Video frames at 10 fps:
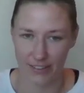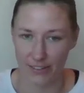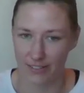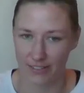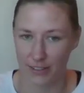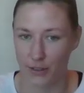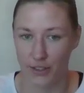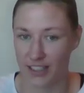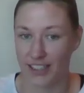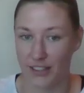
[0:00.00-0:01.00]
you
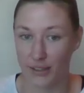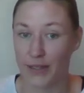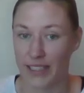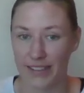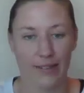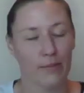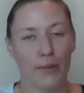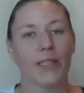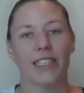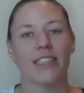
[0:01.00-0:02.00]
just got to do it at some
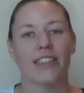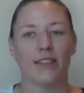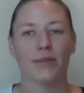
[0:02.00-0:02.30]
point.